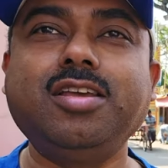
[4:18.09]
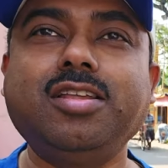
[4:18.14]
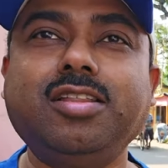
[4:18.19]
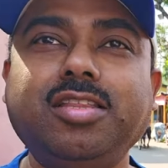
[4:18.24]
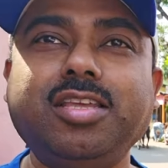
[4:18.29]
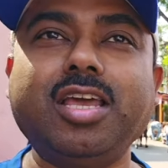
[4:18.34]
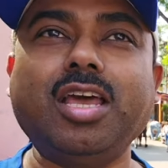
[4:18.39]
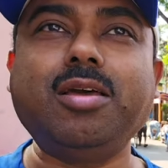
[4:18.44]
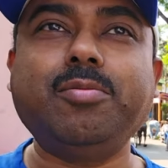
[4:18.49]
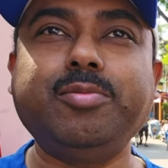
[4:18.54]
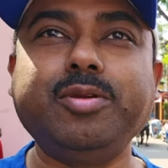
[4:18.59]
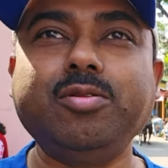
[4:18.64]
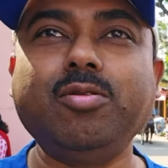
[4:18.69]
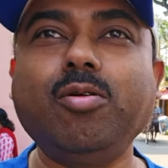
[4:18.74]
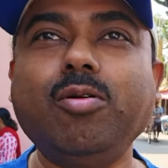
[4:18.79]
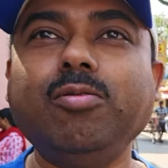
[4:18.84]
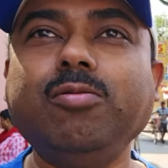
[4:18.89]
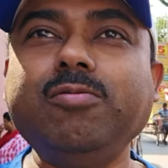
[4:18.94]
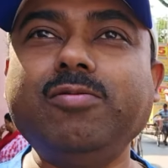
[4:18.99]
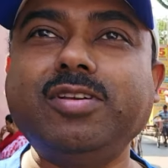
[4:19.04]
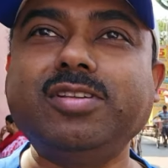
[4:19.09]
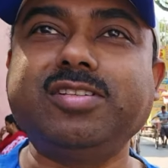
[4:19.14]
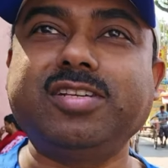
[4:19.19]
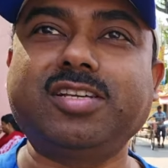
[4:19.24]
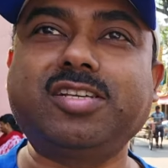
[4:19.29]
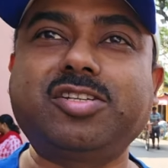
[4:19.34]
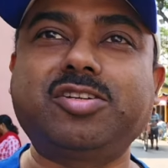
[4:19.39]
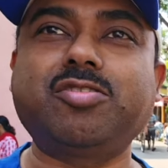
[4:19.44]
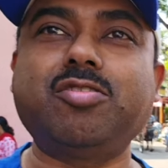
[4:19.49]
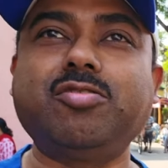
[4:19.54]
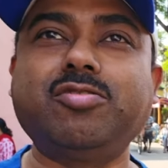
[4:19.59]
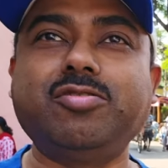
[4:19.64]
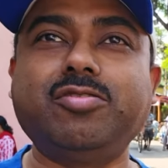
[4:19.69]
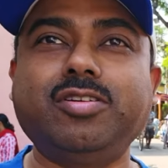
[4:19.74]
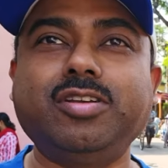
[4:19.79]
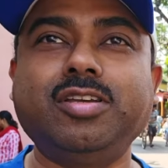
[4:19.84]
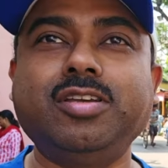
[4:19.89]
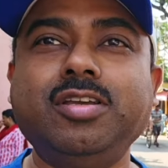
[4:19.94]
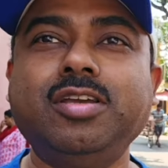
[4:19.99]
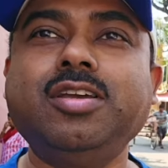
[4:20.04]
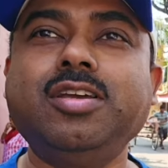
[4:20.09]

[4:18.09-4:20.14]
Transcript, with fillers: they have been always extraordinary.